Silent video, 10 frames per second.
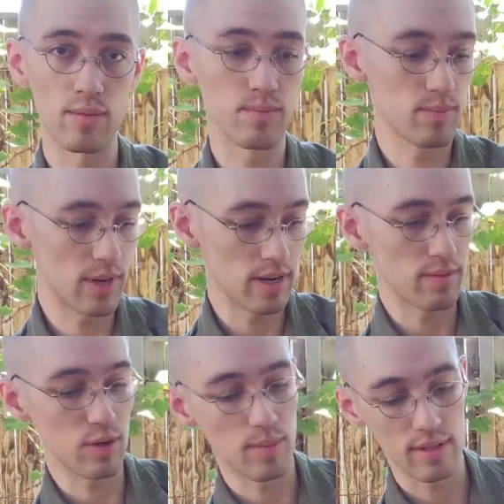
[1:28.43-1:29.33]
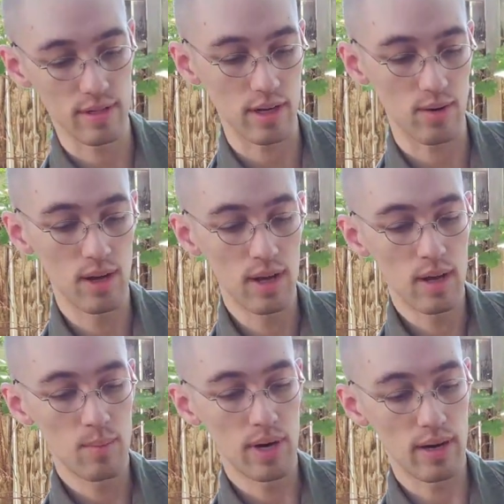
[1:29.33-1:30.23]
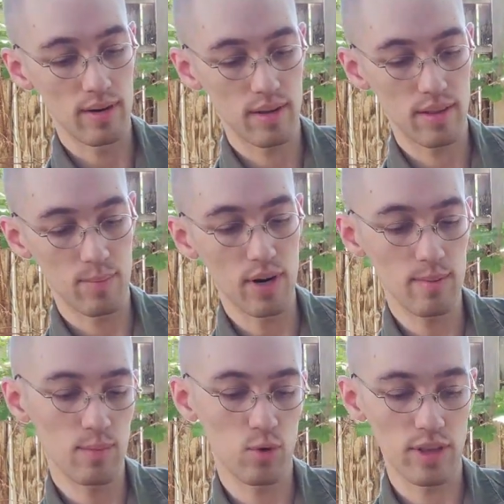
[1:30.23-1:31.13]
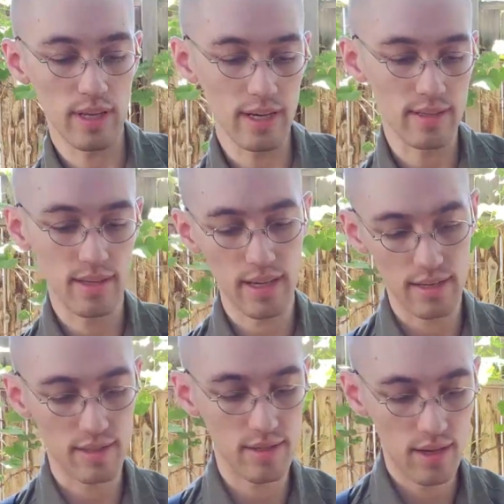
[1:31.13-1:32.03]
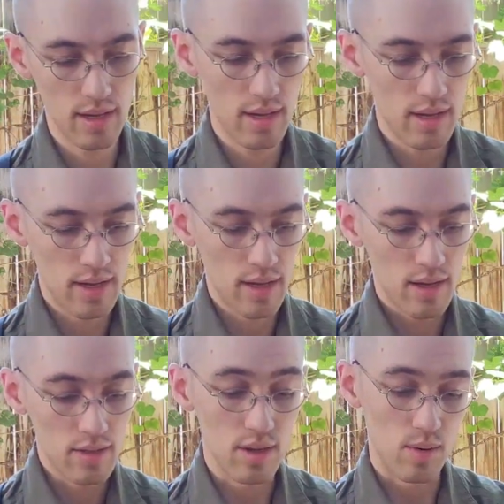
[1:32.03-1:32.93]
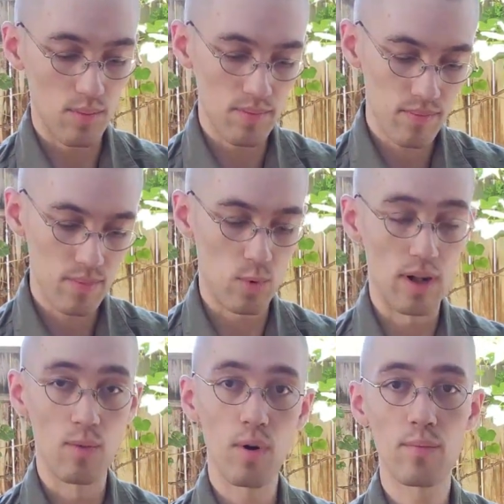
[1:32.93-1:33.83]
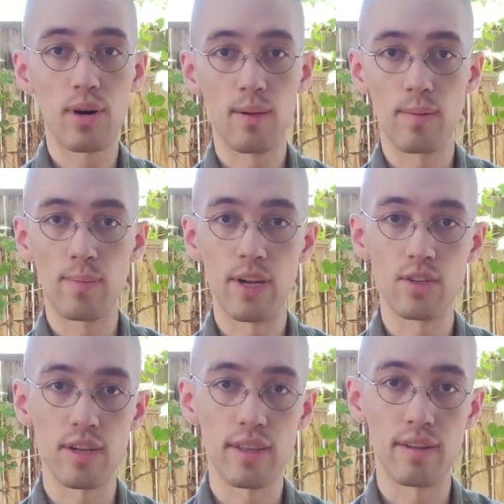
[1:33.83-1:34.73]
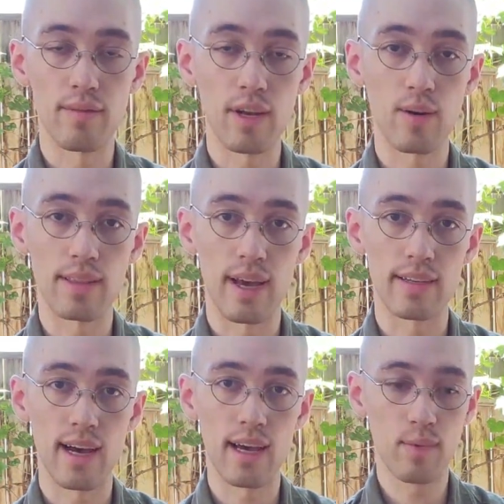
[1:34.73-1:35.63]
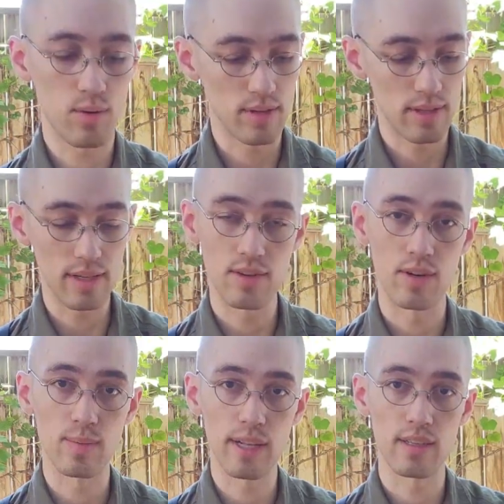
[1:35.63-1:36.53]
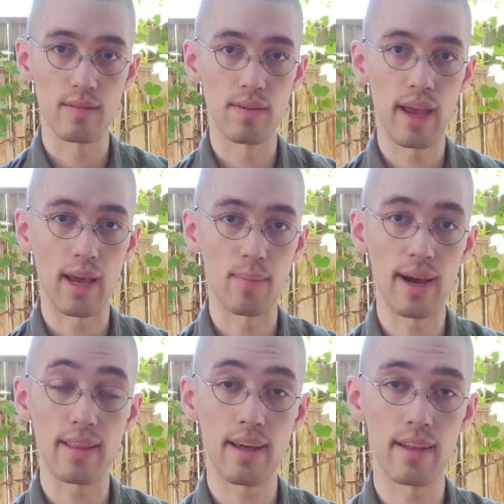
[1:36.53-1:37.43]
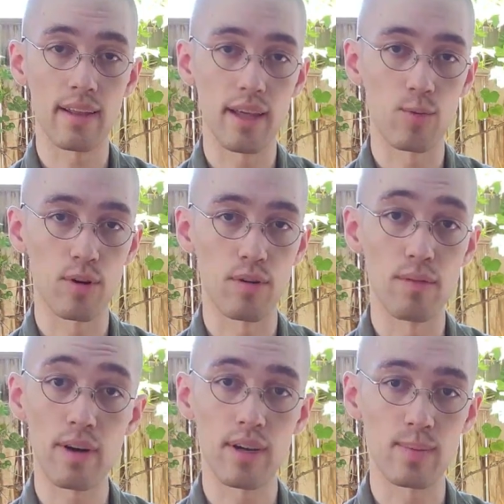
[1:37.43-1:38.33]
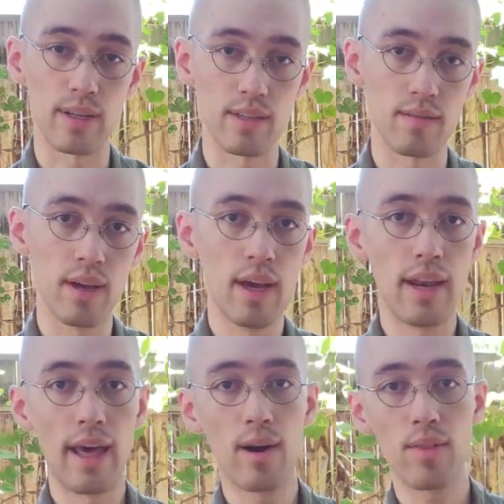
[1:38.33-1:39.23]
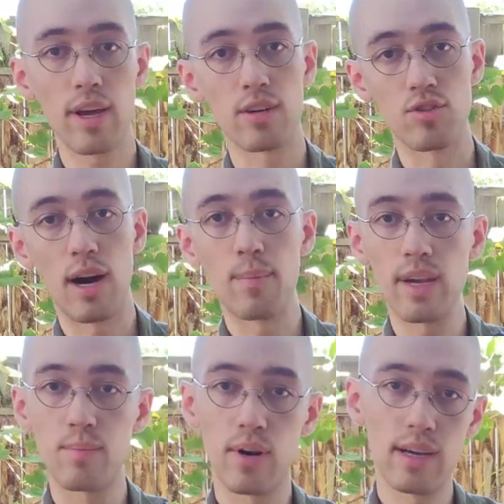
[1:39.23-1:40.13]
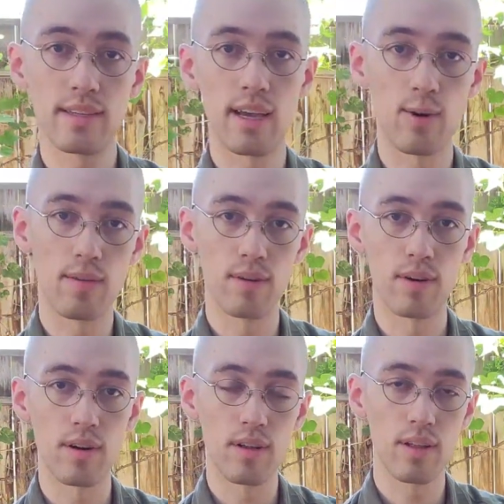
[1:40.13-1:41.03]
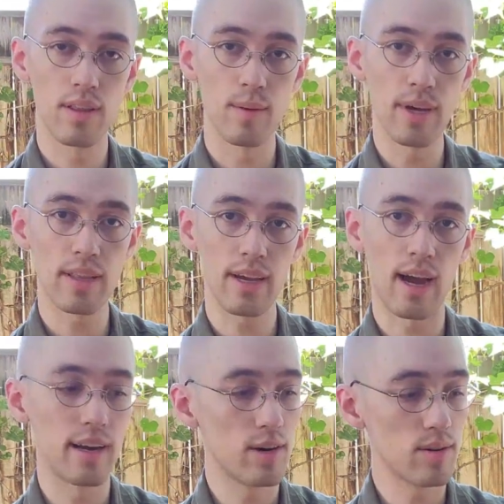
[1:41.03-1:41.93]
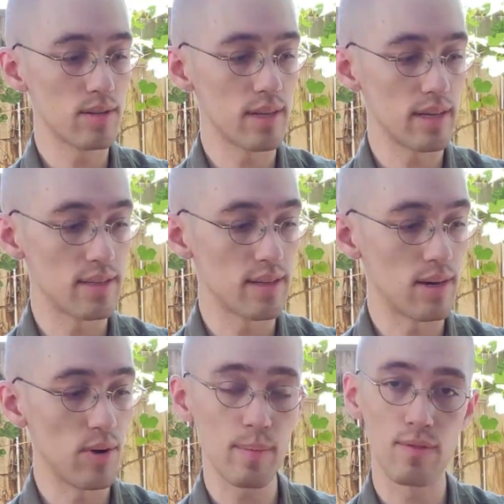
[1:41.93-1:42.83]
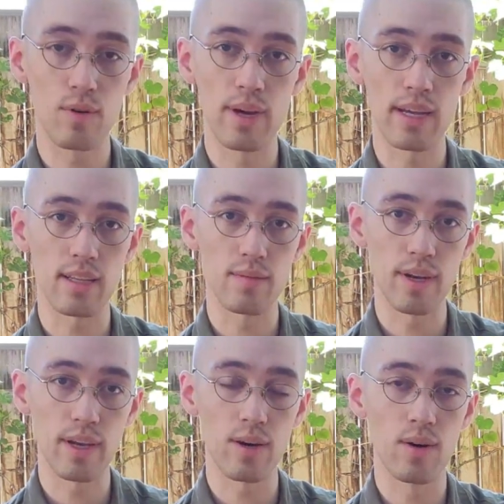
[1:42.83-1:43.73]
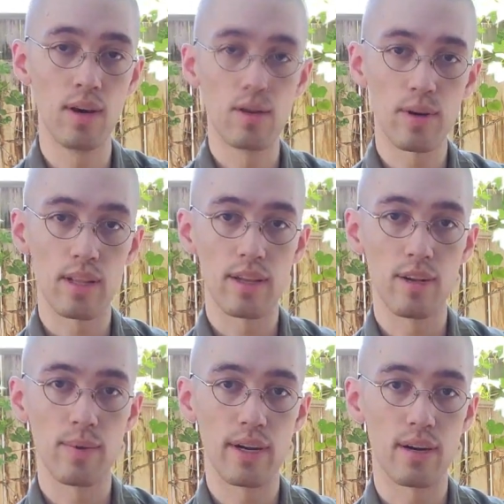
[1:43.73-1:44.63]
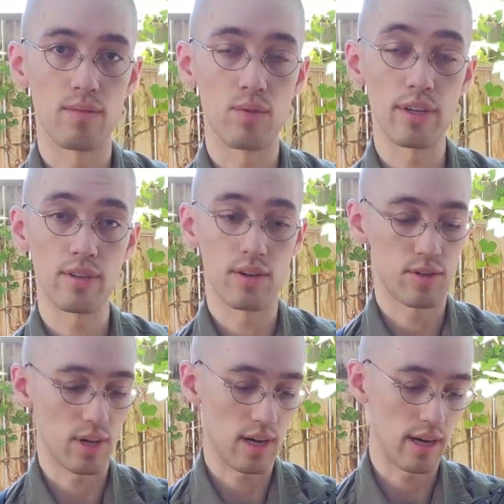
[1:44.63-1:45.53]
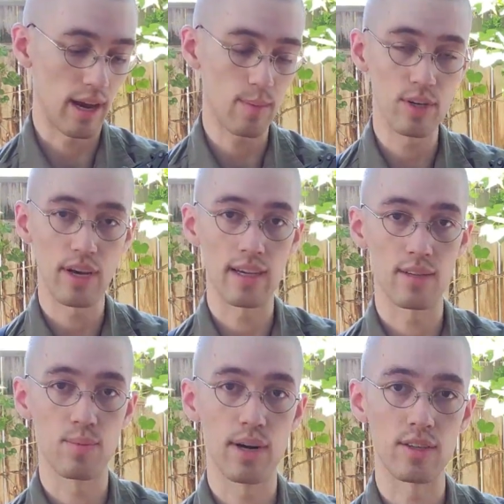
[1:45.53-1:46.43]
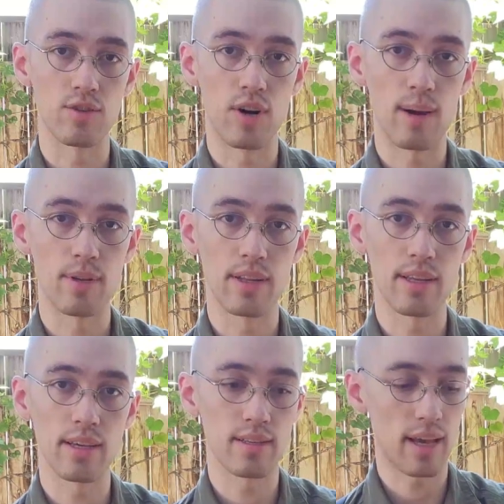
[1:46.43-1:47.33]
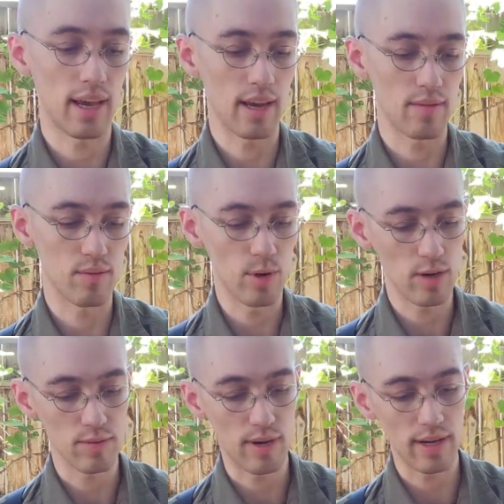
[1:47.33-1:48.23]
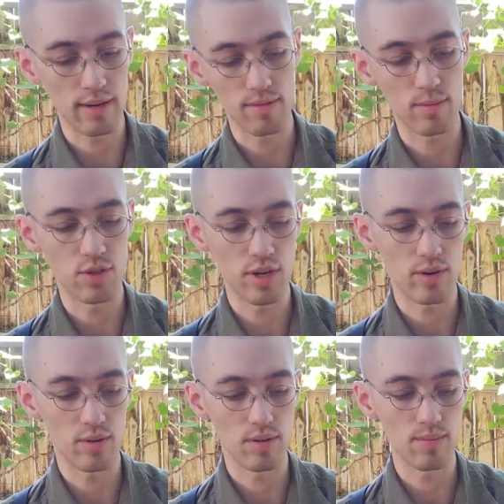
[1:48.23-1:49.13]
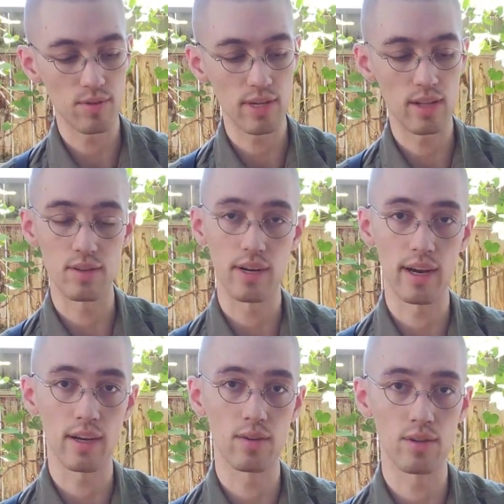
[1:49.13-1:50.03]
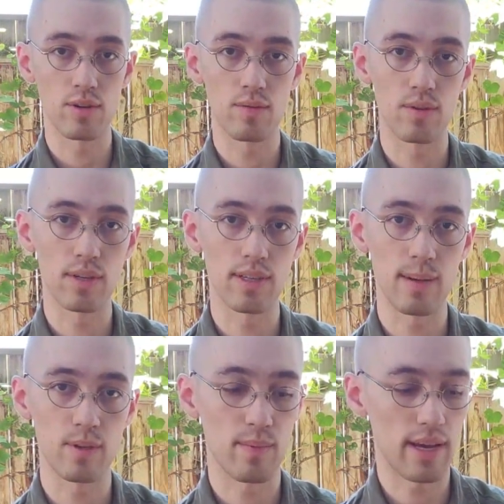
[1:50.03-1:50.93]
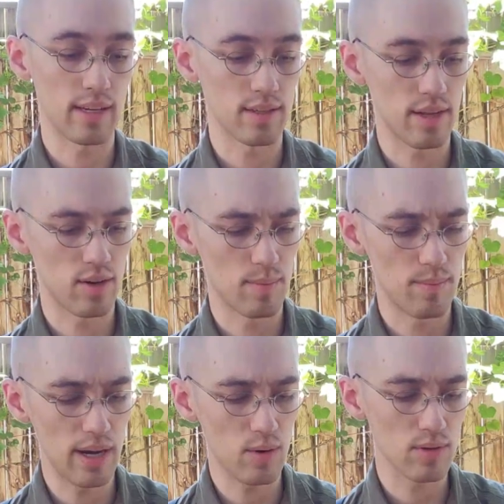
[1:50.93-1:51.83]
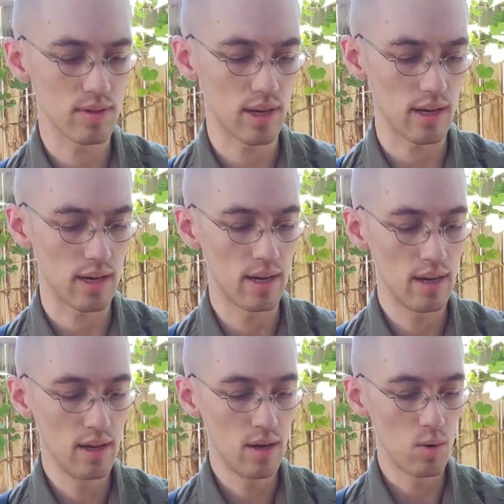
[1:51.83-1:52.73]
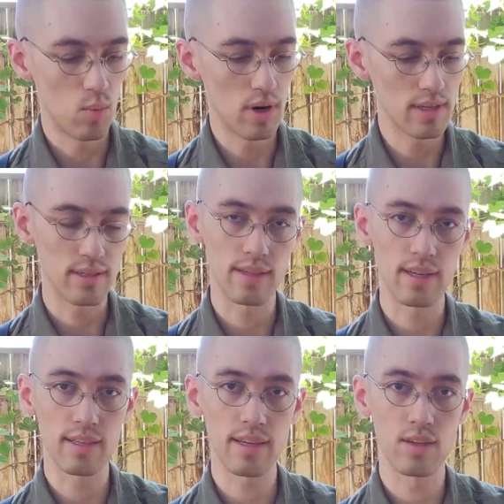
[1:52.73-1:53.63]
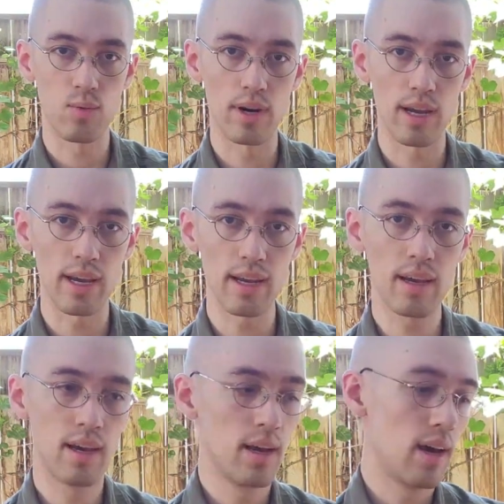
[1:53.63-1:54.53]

I did it a few months ago. But the problem with these is, one problem I mentioned in the video at that time was that these are expensive, and back then they were very expensive. Now they are dropping in price. However, the big thing I noticed is right before making this video, I was doing a little bit of research on how much has the price dropped on these, and from what I was finding from the general sellers that I go to for these types of mags, they're about 160 to 180.